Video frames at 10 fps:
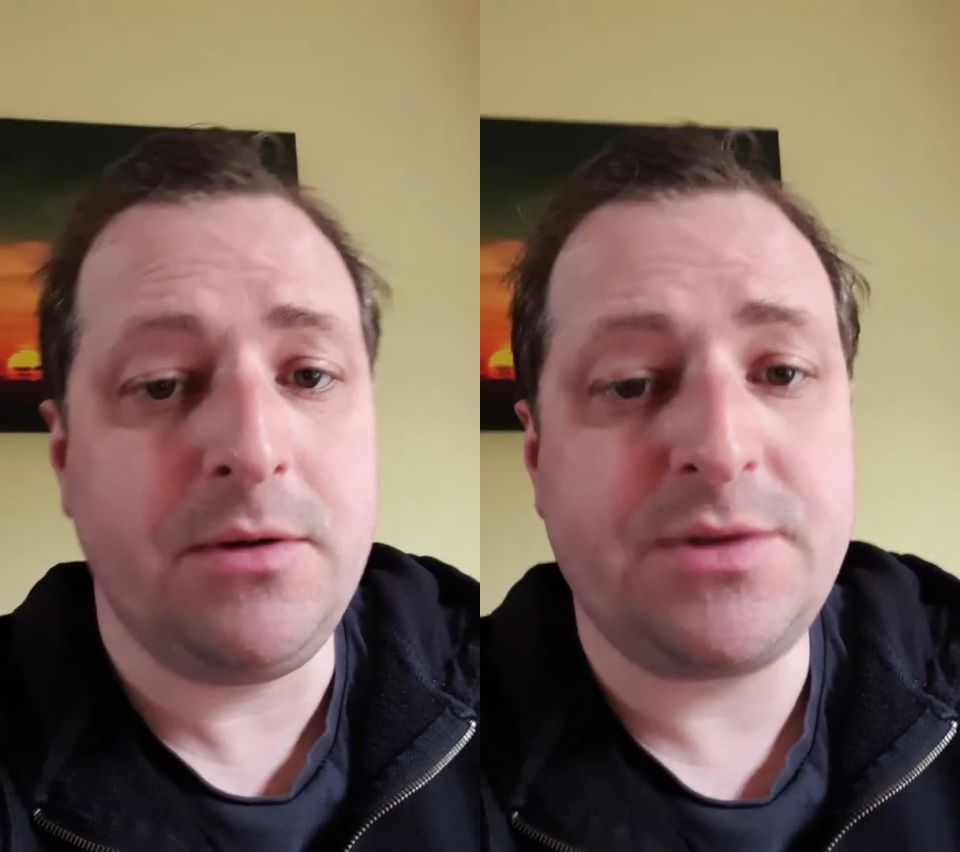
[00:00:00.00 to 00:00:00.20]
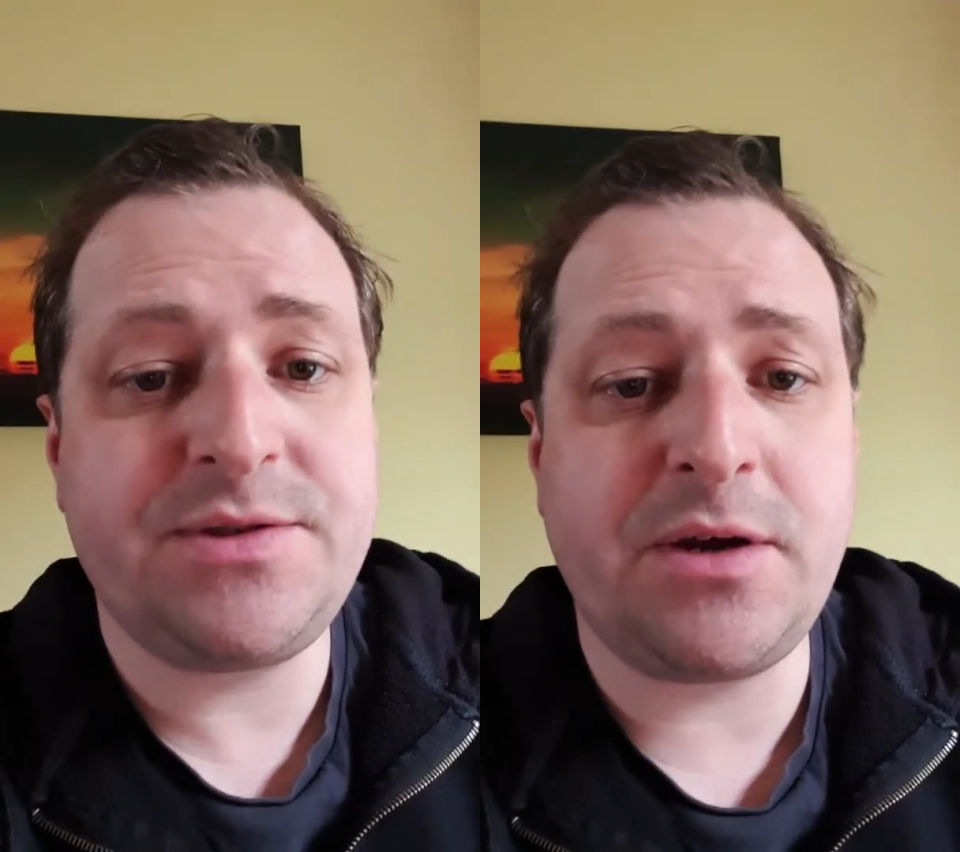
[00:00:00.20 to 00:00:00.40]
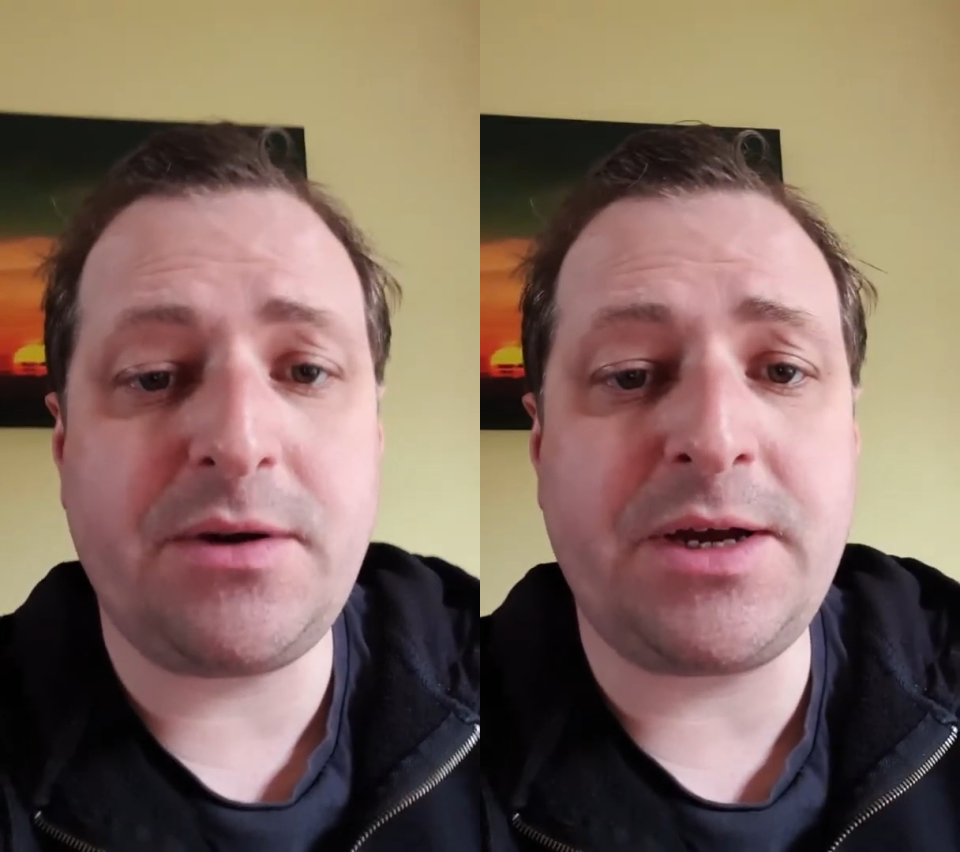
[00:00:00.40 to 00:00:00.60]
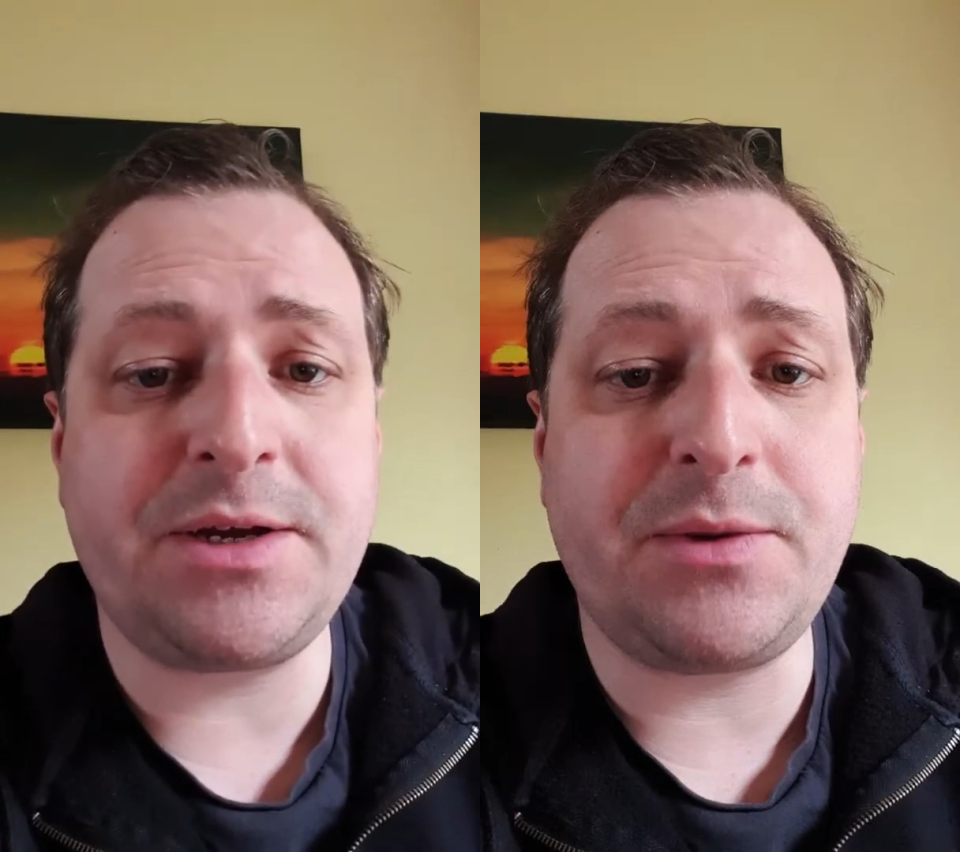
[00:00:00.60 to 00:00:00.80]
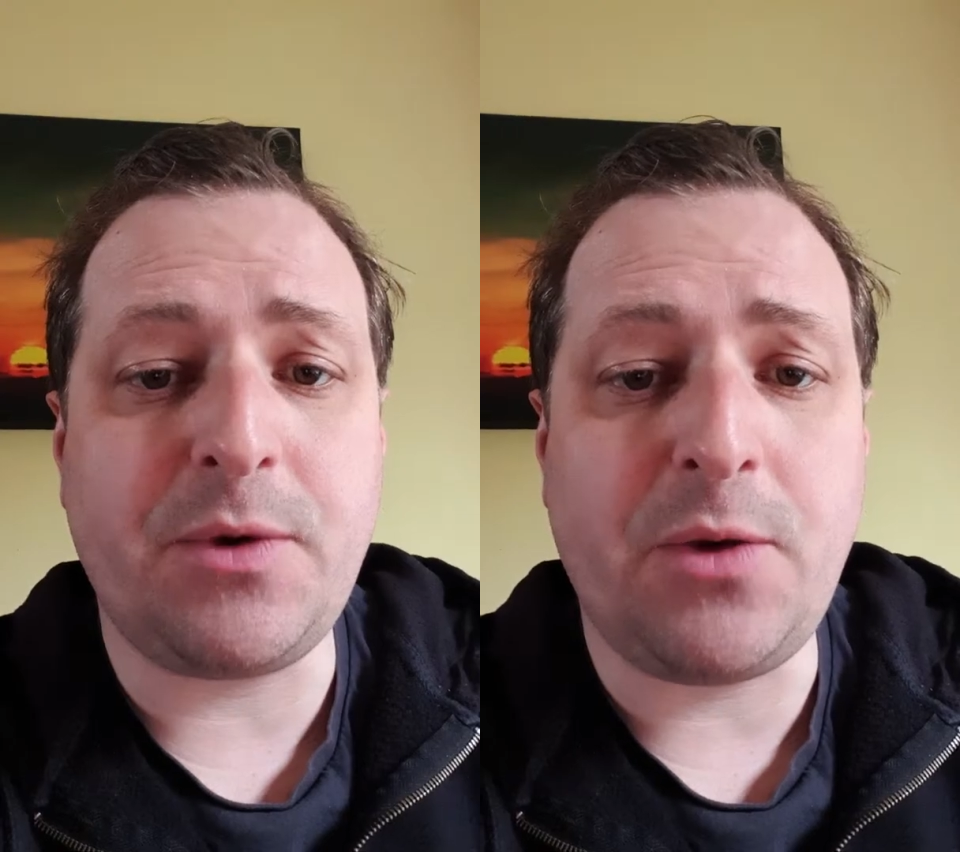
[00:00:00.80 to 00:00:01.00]
totally
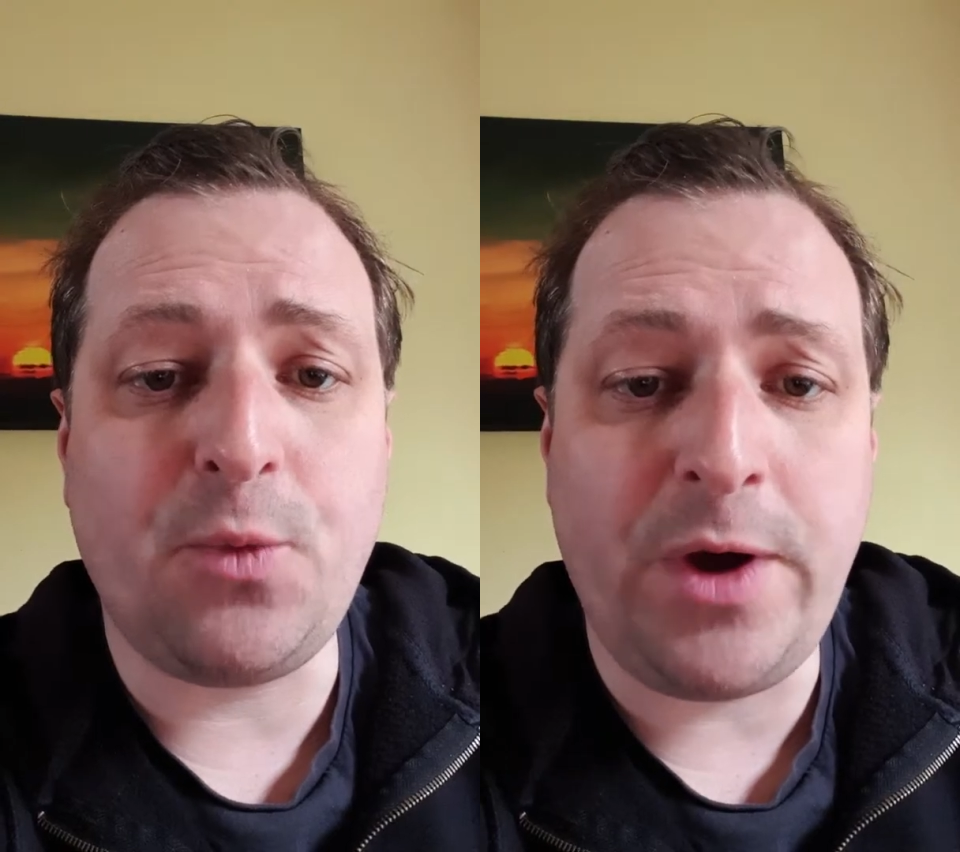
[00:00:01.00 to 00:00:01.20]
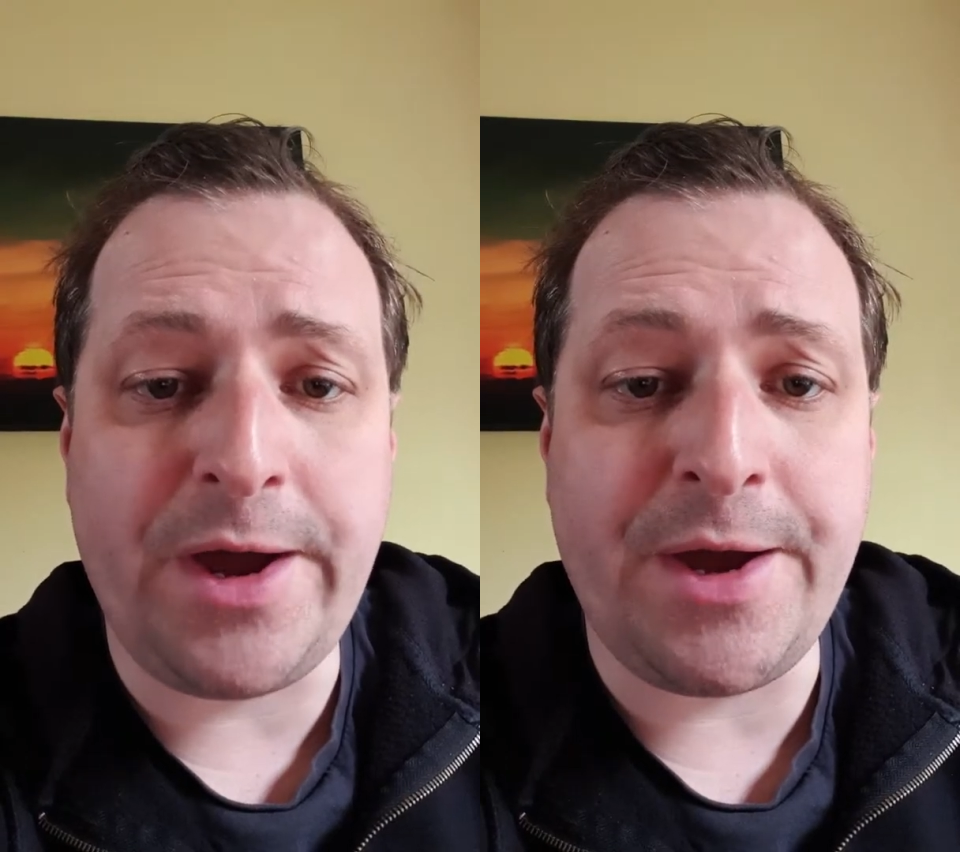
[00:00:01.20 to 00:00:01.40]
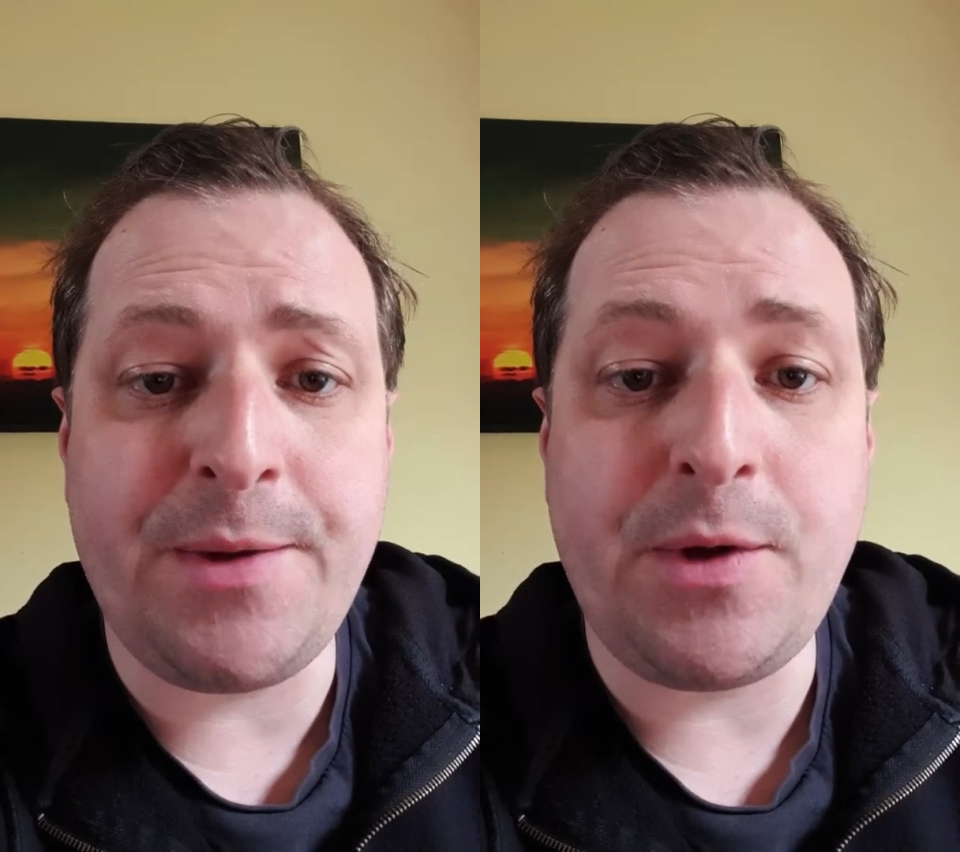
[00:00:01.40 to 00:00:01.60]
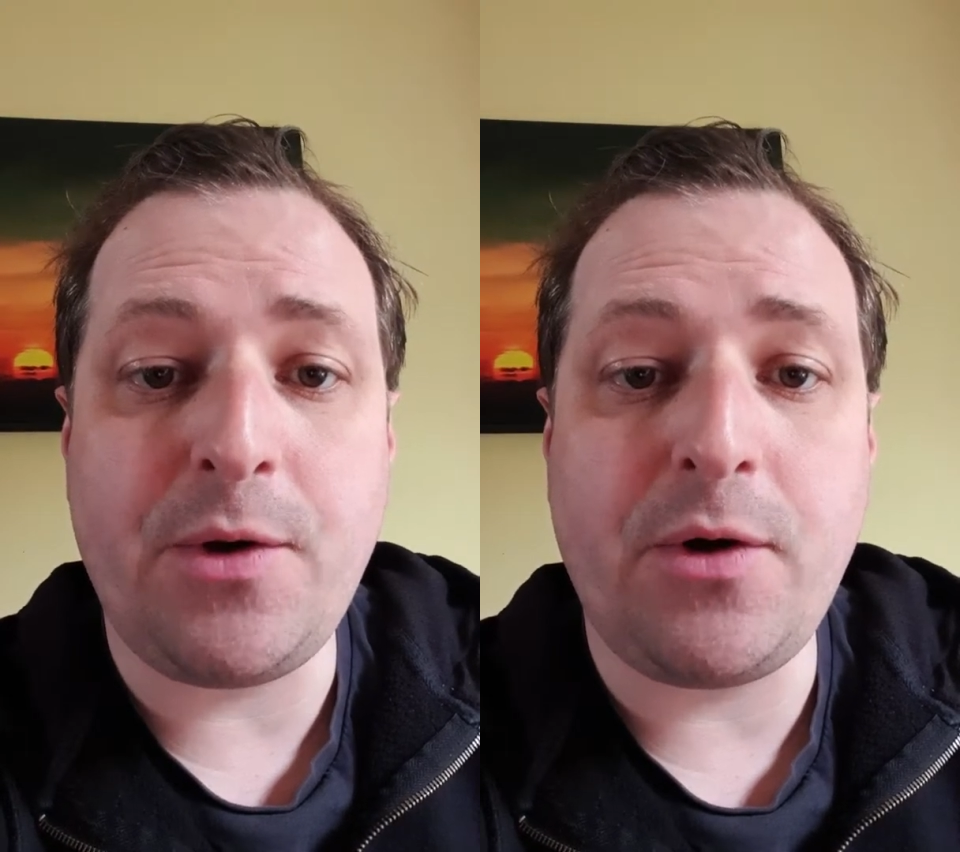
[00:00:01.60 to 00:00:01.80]
unaware